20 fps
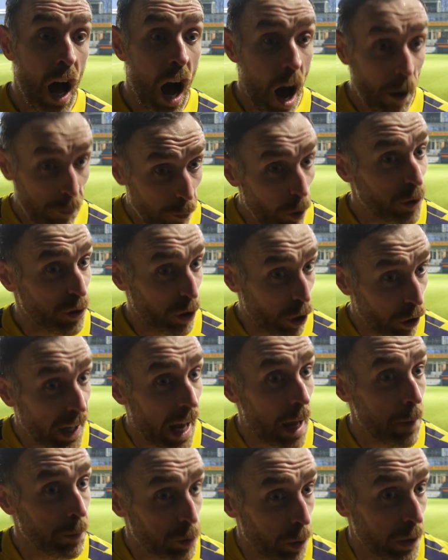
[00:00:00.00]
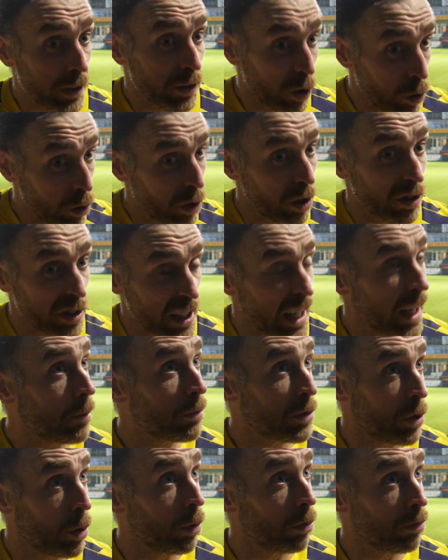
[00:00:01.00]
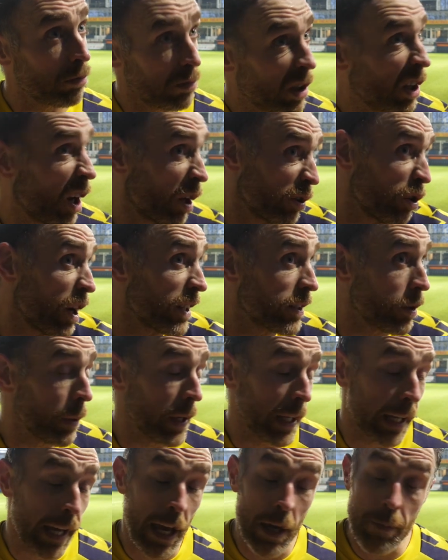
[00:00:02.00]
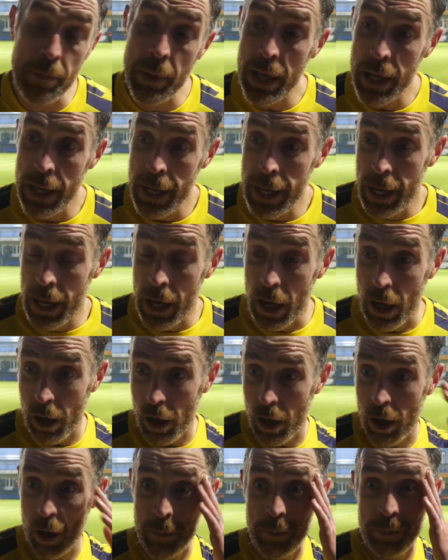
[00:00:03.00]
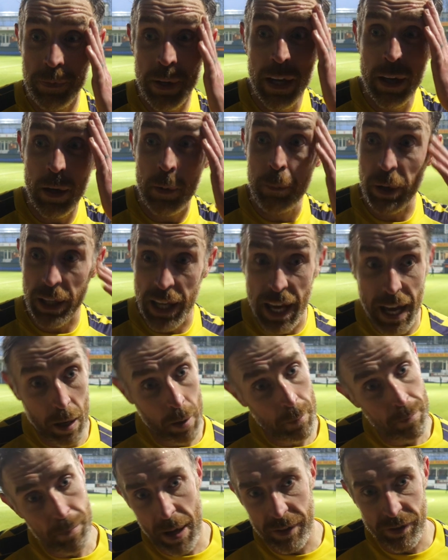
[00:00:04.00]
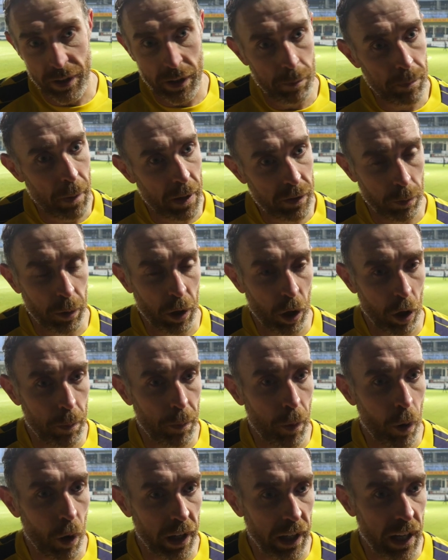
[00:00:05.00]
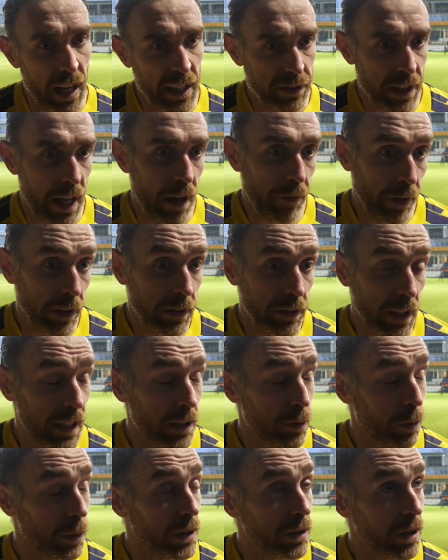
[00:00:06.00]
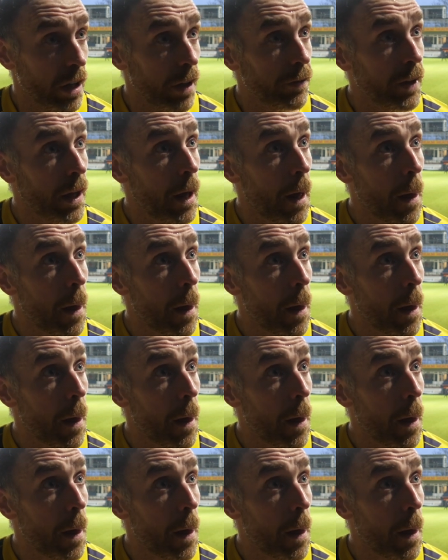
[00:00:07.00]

I thought it was a good game between two good teams who you know tried to win the game. Um, but yeah, buzzing, buzzing. We got the point. That's say, I think it's the least we deserved